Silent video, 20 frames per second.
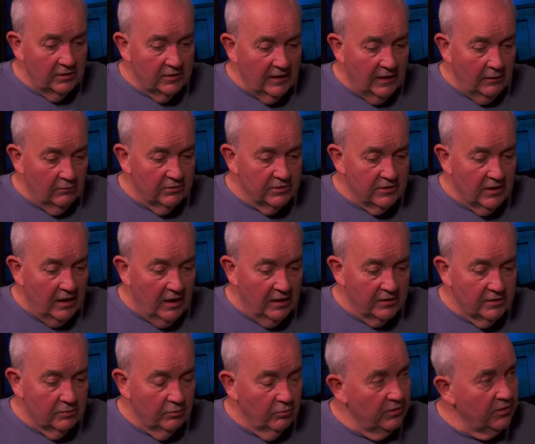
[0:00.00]
it down
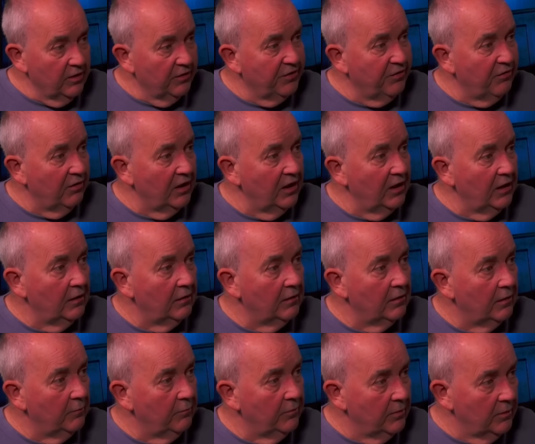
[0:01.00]
tight with the 3,
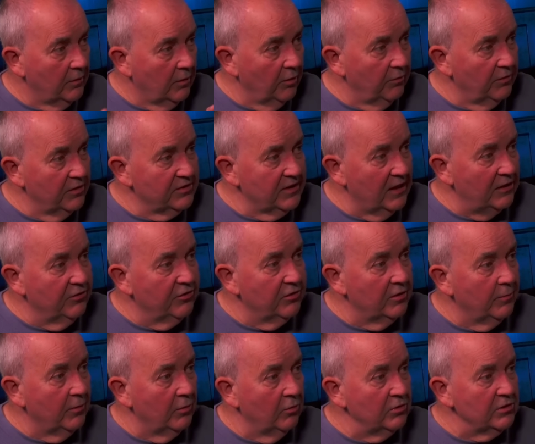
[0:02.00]
at the centre of
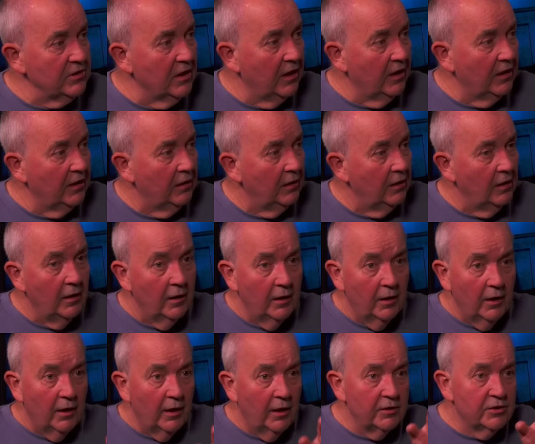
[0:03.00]
the bullseye,
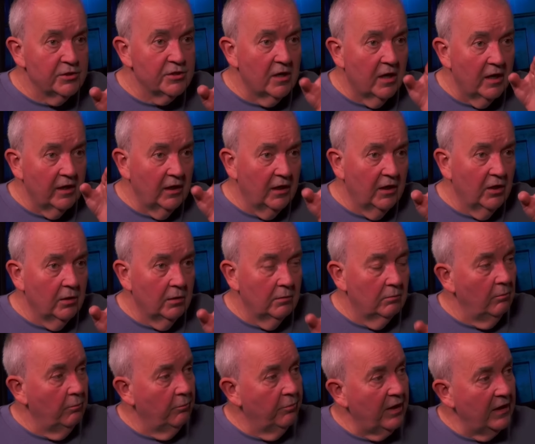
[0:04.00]
and try and
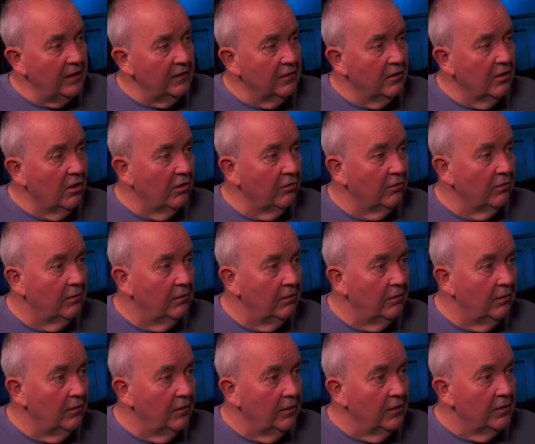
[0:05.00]
break the cotton.
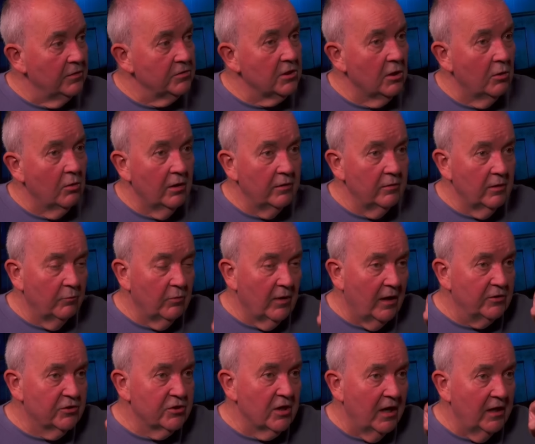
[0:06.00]
So
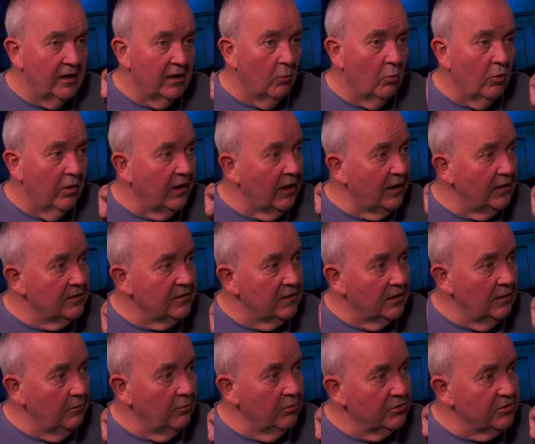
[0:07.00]
I'd try and hit
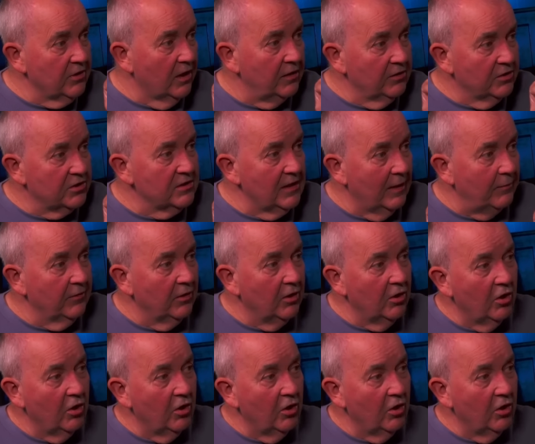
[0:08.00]
180, but try and snap the